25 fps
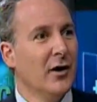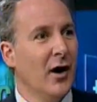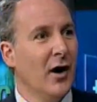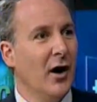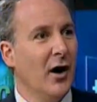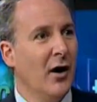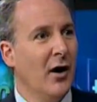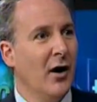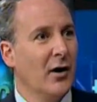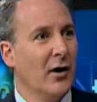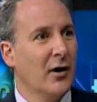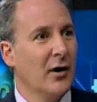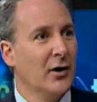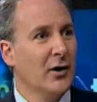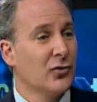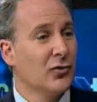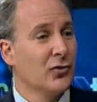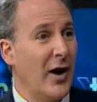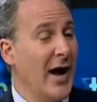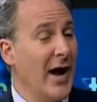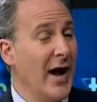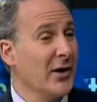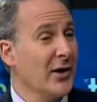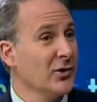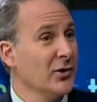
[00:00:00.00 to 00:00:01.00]

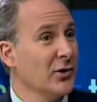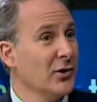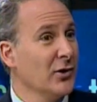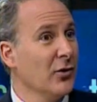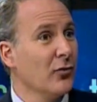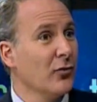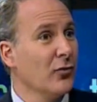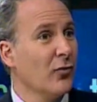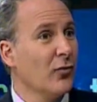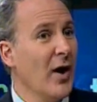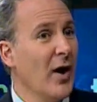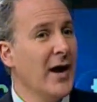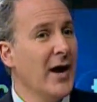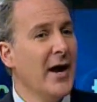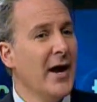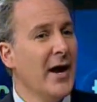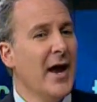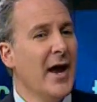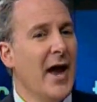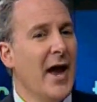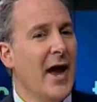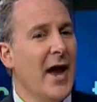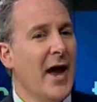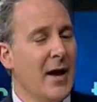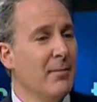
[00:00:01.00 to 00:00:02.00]
contraction underway,
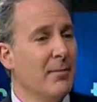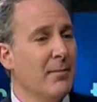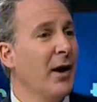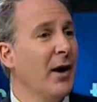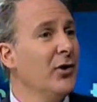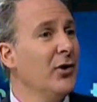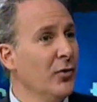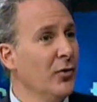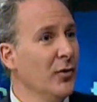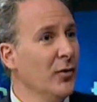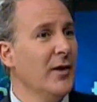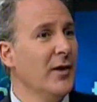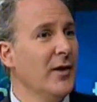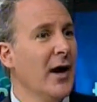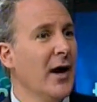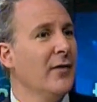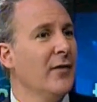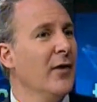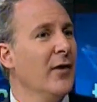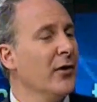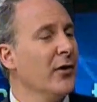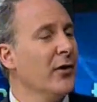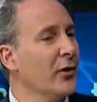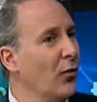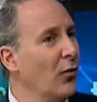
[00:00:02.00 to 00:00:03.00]
and by doing that, they're
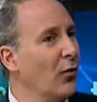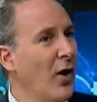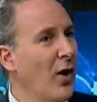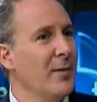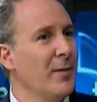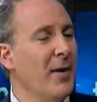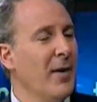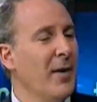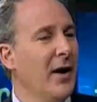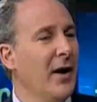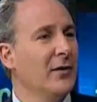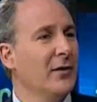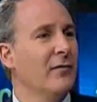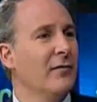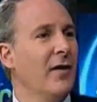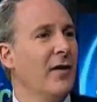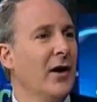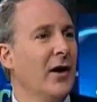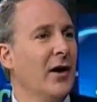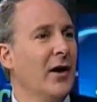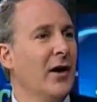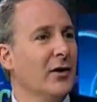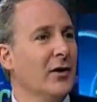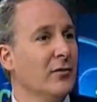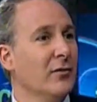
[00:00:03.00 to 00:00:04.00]
going to wipe out the
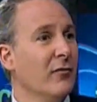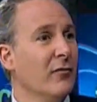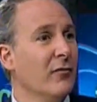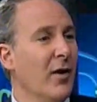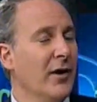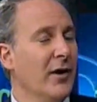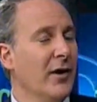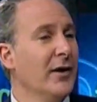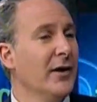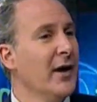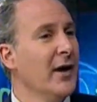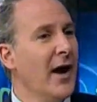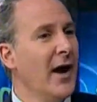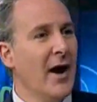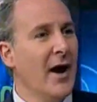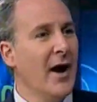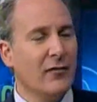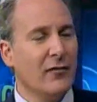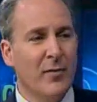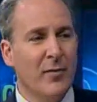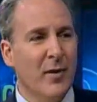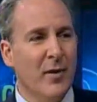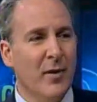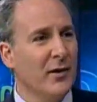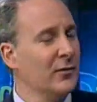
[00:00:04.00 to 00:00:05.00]
value of money.
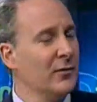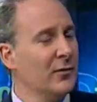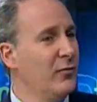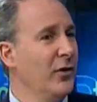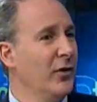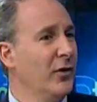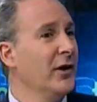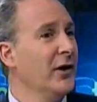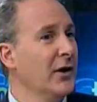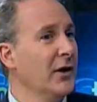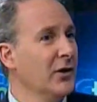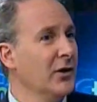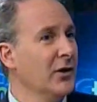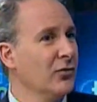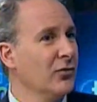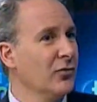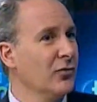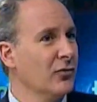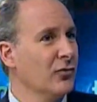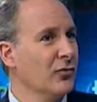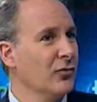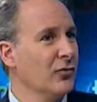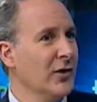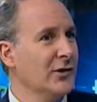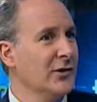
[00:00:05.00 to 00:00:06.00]
Everybody is bringing interest
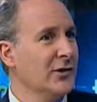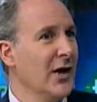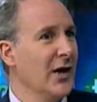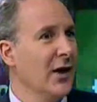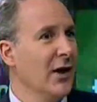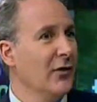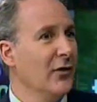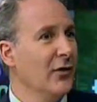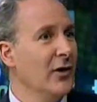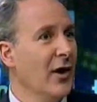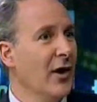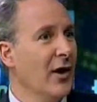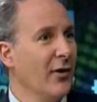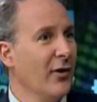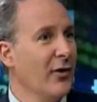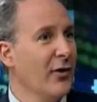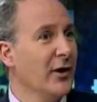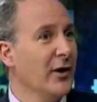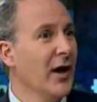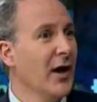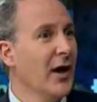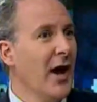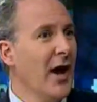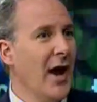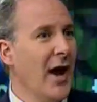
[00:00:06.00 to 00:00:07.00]
rates down to nothing,
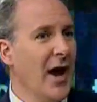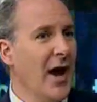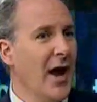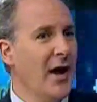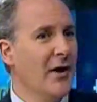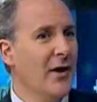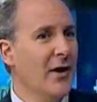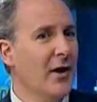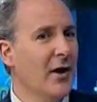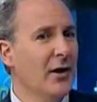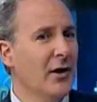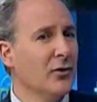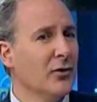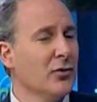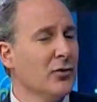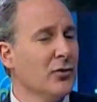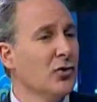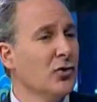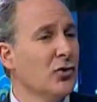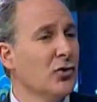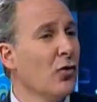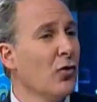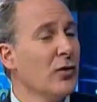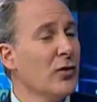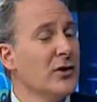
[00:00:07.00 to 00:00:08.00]
and there's
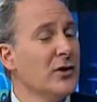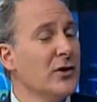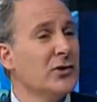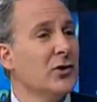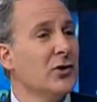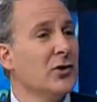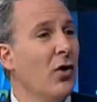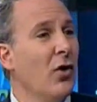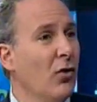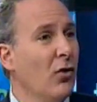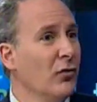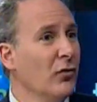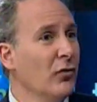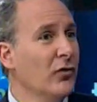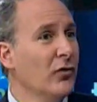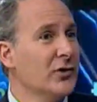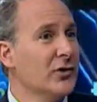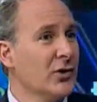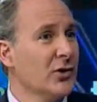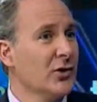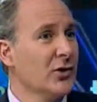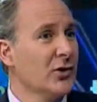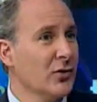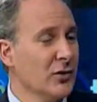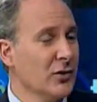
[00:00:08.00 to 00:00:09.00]
no reason to hold these
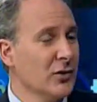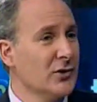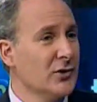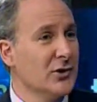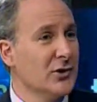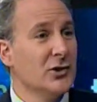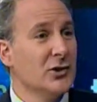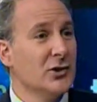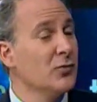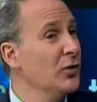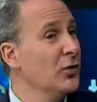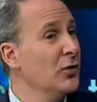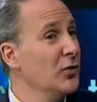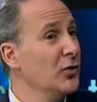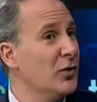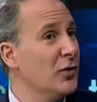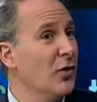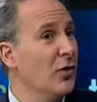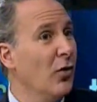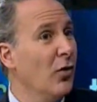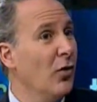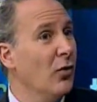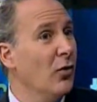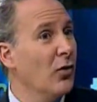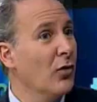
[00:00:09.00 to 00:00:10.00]
currencies when you can
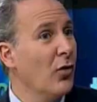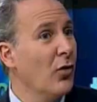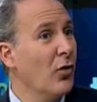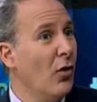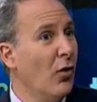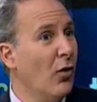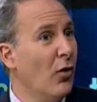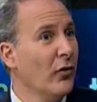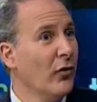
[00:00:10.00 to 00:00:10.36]
hold gold.